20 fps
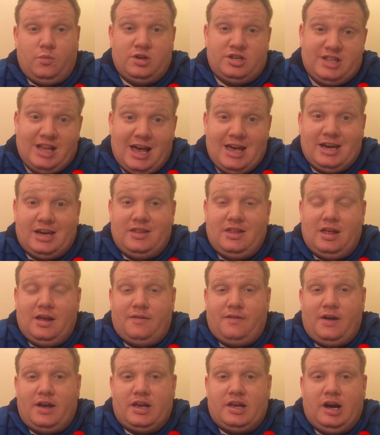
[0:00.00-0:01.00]
We're staying in
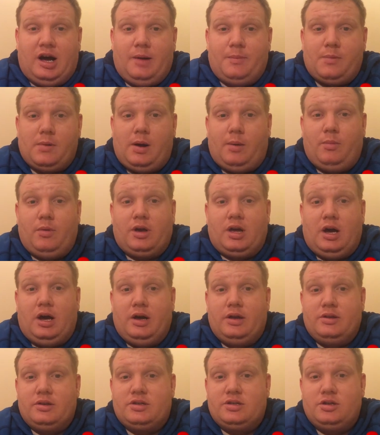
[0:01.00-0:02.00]
the FA Cup, and we're
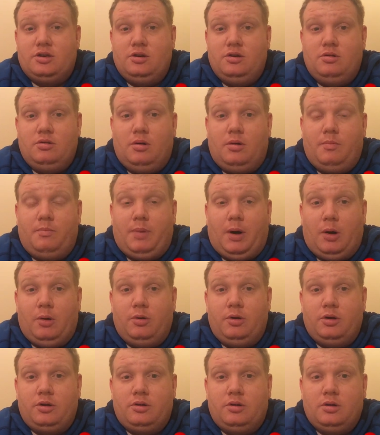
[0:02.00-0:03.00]
going to
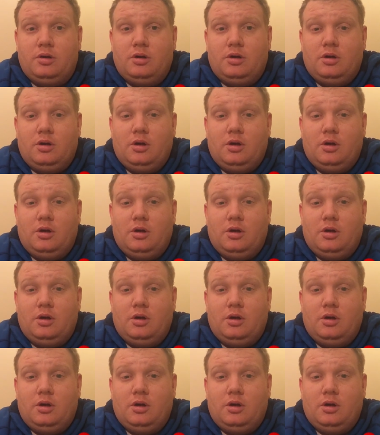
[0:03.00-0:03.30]
Bolton.